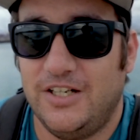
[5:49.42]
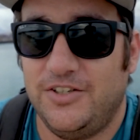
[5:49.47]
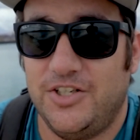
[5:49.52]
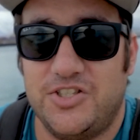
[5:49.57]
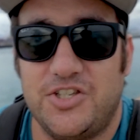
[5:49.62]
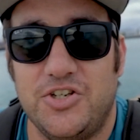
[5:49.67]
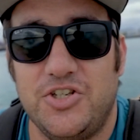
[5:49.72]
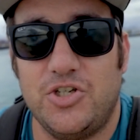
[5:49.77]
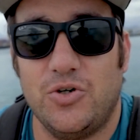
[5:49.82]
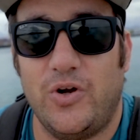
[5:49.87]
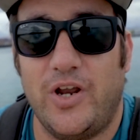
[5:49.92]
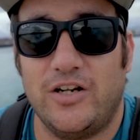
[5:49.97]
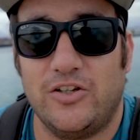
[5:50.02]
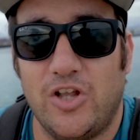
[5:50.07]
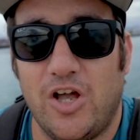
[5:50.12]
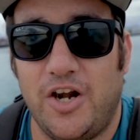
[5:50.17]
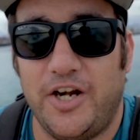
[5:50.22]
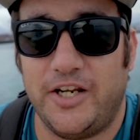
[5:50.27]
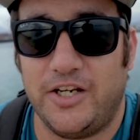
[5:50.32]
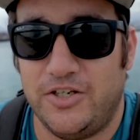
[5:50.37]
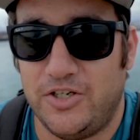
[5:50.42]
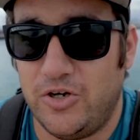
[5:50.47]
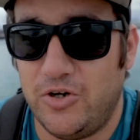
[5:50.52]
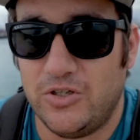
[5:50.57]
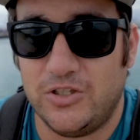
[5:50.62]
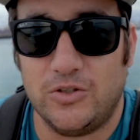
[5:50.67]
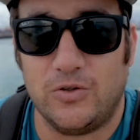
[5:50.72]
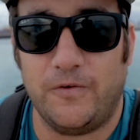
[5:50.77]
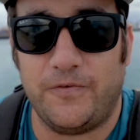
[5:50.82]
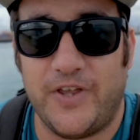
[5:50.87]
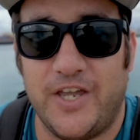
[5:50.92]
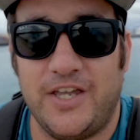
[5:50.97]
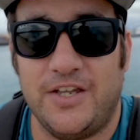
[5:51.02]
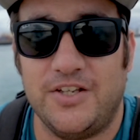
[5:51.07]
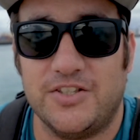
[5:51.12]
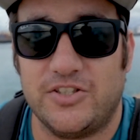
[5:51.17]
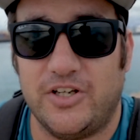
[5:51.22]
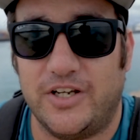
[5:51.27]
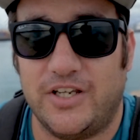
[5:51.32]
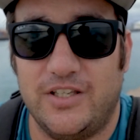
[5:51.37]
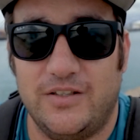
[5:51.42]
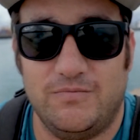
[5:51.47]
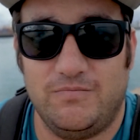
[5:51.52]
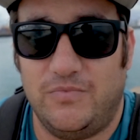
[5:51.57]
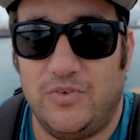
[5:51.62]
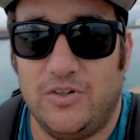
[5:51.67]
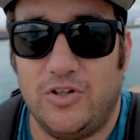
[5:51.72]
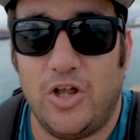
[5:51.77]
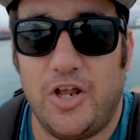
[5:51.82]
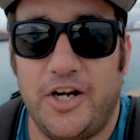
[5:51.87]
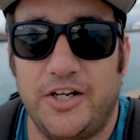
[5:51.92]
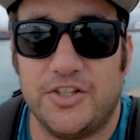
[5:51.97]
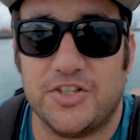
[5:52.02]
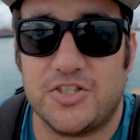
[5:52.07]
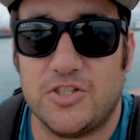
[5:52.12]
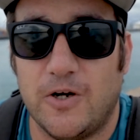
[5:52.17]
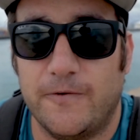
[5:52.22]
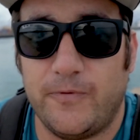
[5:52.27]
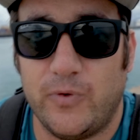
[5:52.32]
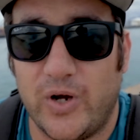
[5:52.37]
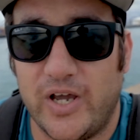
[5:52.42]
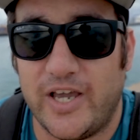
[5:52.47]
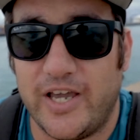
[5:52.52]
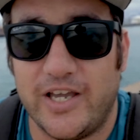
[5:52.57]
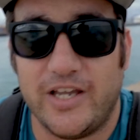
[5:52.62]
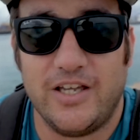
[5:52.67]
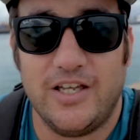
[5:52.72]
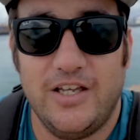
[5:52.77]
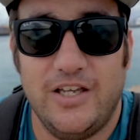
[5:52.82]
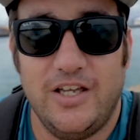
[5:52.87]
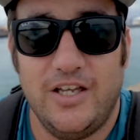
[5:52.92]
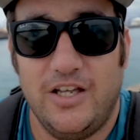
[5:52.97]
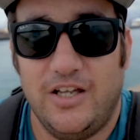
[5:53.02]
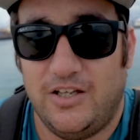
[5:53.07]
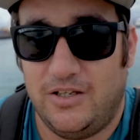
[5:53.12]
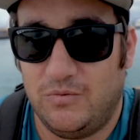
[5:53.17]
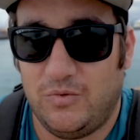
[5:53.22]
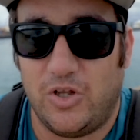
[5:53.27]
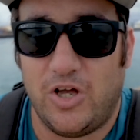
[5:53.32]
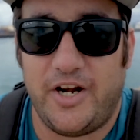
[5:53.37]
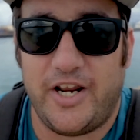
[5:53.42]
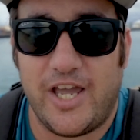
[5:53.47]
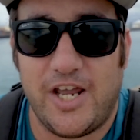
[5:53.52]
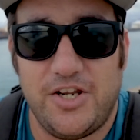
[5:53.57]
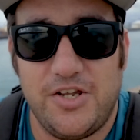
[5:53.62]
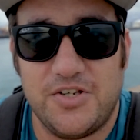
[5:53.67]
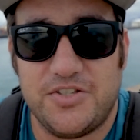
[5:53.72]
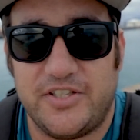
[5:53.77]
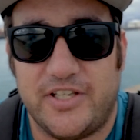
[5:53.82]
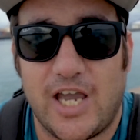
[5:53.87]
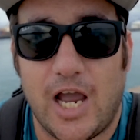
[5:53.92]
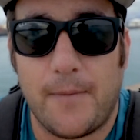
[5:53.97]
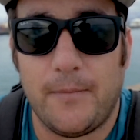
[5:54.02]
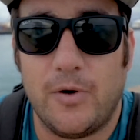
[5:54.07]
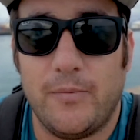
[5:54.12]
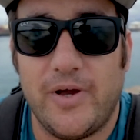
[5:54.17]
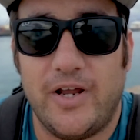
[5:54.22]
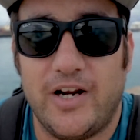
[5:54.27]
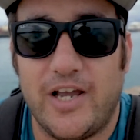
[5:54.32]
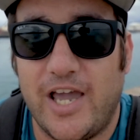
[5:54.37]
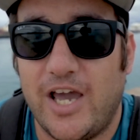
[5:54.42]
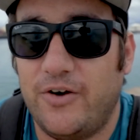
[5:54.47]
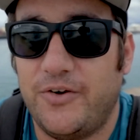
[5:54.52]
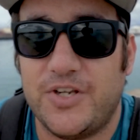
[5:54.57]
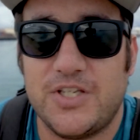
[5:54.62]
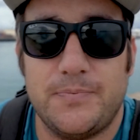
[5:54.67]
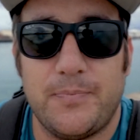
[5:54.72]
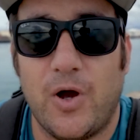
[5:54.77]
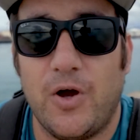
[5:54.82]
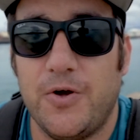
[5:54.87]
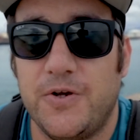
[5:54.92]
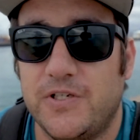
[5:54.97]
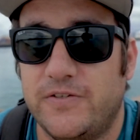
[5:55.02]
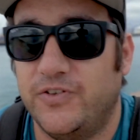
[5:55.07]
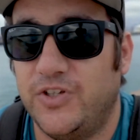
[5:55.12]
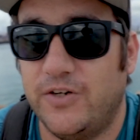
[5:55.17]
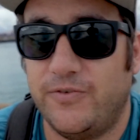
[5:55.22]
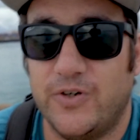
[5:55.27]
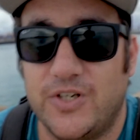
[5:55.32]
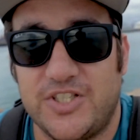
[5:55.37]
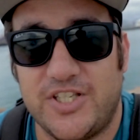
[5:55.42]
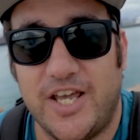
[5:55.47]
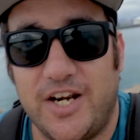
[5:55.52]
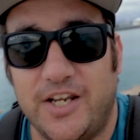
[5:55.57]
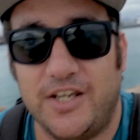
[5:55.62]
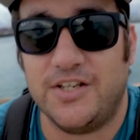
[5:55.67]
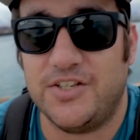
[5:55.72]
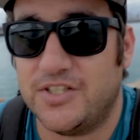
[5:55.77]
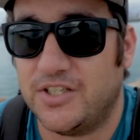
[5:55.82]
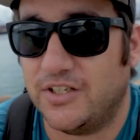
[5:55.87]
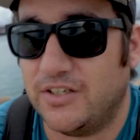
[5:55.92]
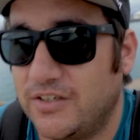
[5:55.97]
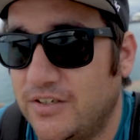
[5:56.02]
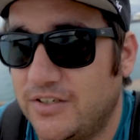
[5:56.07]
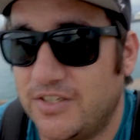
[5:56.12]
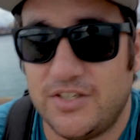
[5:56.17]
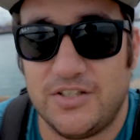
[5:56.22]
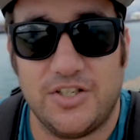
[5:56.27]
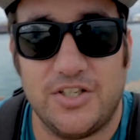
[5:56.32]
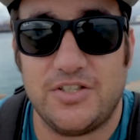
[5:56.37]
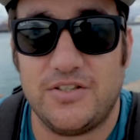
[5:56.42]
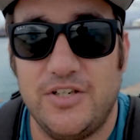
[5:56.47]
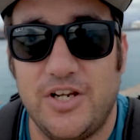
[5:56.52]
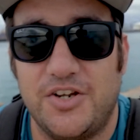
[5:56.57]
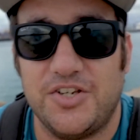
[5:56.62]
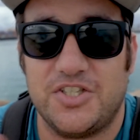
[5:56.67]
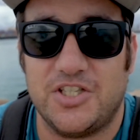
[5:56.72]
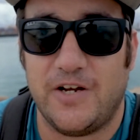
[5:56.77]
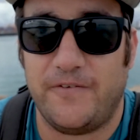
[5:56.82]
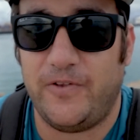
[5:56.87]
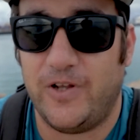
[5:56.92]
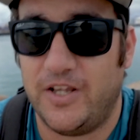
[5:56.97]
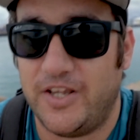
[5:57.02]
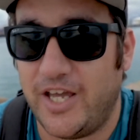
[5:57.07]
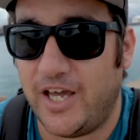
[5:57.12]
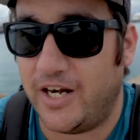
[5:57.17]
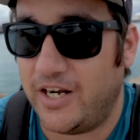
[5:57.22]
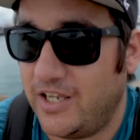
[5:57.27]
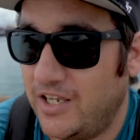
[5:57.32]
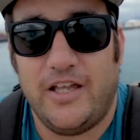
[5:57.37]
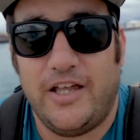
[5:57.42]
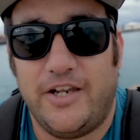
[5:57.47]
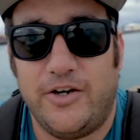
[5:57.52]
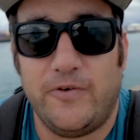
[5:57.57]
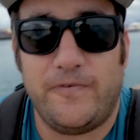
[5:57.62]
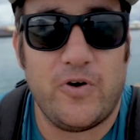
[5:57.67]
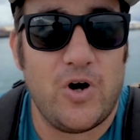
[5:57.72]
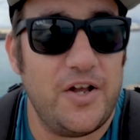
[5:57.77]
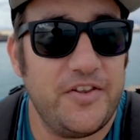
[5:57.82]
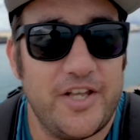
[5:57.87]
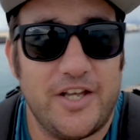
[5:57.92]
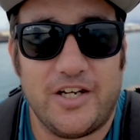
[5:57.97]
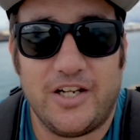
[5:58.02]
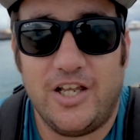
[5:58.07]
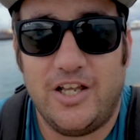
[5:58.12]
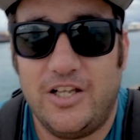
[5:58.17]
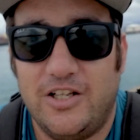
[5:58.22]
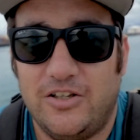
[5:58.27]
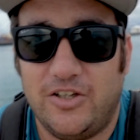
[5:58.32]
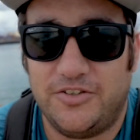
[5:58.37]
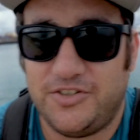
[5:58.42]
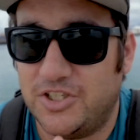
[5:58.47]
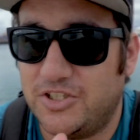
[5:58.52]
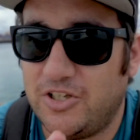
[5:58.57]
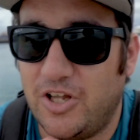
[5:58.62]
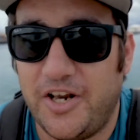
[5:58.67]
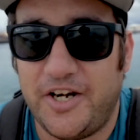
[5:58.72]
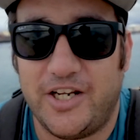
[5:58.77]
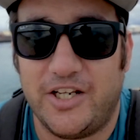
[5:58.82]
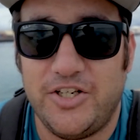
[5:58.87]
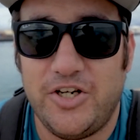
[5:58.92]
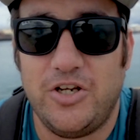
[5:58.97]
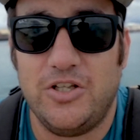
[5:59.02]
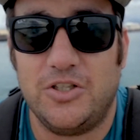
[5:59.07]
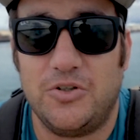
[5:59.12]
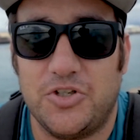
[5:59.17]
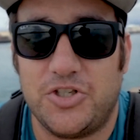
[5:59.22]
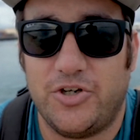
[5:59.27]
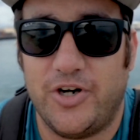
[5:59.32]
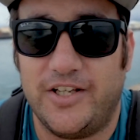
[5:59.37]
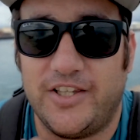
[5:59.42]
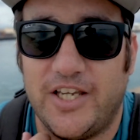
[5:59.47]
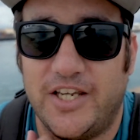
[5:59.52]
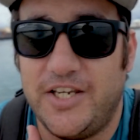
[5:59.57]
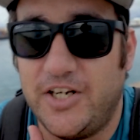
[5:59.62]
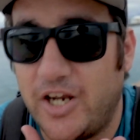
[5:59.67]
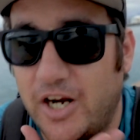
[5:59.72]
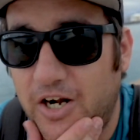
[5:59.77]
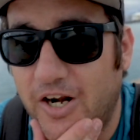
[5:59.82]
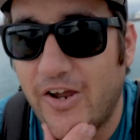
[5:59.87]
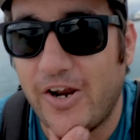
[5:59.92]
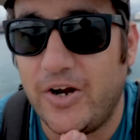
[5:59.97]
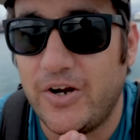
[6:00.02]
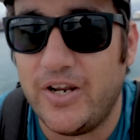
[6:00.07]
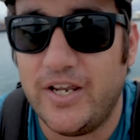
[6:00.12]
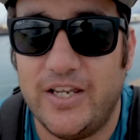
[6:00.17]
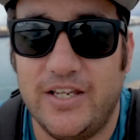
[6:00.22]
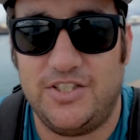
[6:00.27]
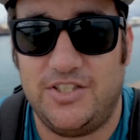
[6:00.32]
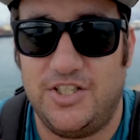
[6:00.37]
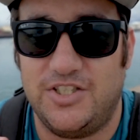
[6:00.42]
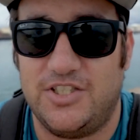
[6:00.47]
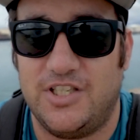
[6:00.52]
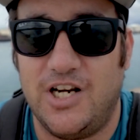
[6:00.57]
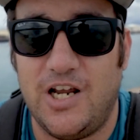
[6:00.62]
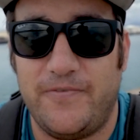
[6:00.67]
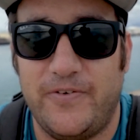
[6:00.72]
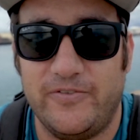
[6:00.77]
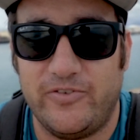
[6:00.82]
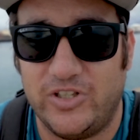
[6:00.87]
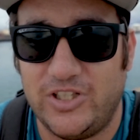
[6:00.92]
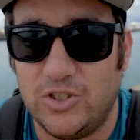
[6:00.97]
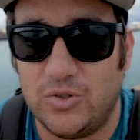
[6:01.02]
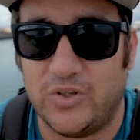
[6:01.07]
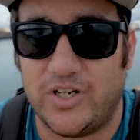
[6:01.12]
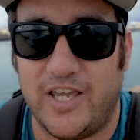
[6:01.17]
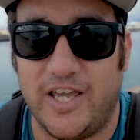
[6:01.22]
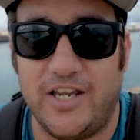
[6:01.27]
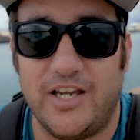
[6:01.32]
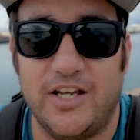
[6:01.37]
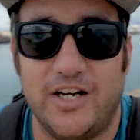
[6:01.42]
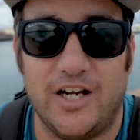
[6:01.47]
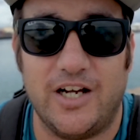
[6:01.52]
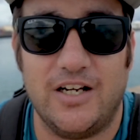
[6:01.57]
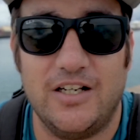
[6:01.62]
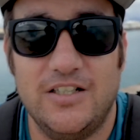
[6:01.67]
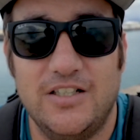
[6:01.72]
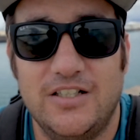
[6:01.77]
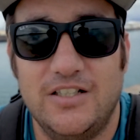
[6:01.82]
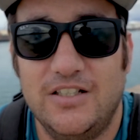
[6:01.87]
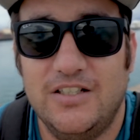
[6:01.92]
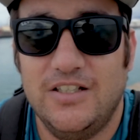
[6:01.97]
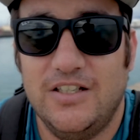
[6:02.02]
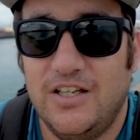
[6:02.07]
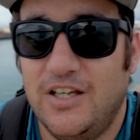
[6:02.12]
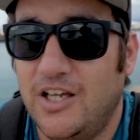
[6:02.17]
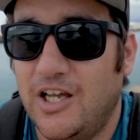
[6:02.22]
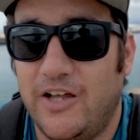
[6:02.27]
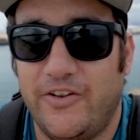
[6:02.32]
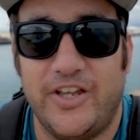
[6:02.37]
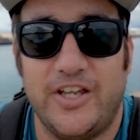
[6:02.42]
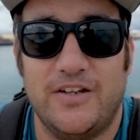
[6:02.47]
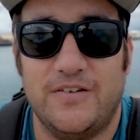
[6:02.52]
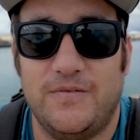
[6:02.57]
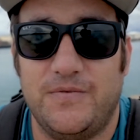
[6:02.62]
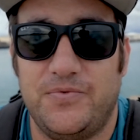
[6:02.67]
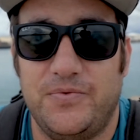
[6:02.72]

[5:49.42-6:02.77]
just enjoying learning new little things, like learning the software, learning how to use the camera better, how to expose for different settings, and just, you know, stuff like that. And you'll find that just learning a new little trick that you don't know, just enough of a little kicker to, I think,